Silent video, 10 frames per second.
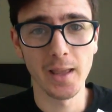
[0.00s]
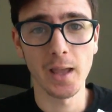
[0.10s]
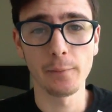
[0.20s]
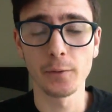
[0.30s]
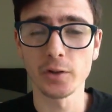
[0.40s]

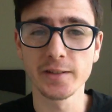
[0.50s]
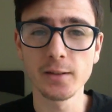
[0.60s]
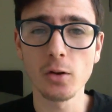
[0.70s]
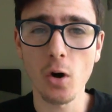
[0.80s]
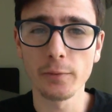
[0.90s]
If you're
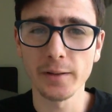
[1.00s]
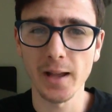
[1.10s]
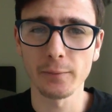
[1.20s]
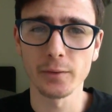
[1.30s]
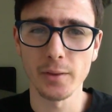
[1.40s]
still coughing
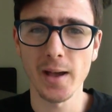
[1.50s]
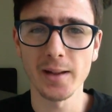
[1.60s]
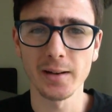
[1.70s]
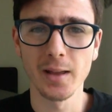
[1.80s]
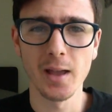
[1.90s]
after
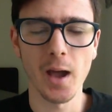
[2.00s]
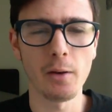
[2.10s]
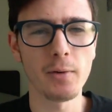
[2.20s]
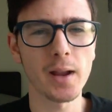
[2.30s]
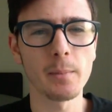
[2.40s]
that, I
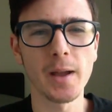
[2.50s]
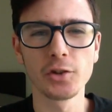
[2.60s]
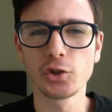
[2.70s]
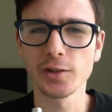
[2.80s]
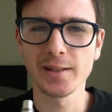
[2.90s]

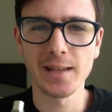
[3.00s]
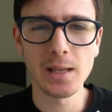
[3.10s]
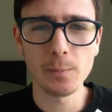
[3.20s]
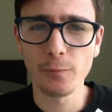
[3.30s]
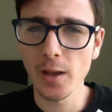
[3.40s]
recommend just
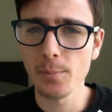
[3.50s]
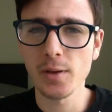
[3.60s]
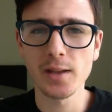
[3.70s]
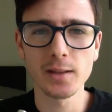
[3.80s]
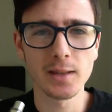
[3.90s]
keep
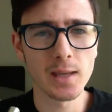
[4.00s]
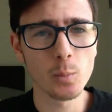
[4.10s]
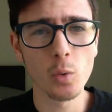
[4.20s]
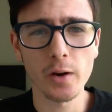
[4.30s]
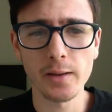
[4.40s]
vaping,
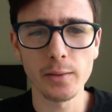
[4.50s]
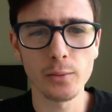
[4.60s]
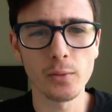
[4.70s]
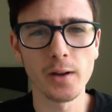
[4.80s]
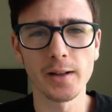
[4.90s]
keep working
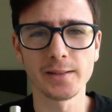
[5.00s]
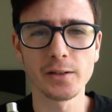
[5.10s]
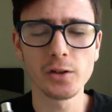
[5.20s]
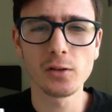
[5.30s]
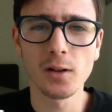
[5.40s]
through it
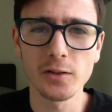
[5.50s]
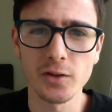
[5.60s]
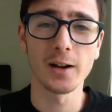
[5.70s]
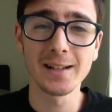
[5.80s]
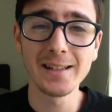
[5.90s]
until your lungs
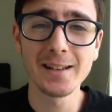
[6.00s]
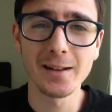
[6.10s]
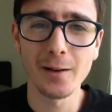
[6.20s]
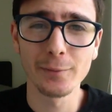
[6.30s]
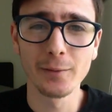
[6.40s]
are clean
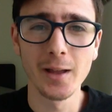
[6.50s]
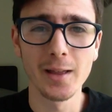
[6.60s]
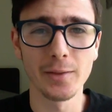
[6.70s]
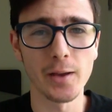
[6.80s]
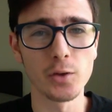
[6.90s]
enough
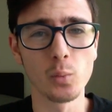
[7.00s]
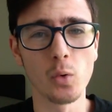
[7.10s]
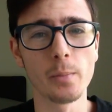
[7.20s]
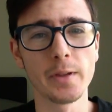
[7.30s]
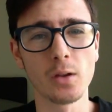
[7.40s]
that you
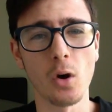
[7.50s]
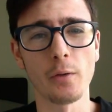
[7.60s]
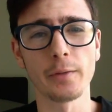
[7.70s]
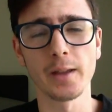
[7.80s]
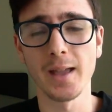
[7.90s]
won't be
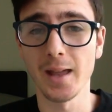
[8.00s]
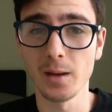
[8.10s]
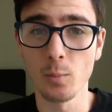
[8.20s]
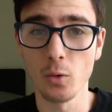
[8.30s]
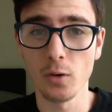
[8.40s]
coughing
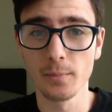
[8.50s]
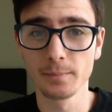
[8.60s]
anymore.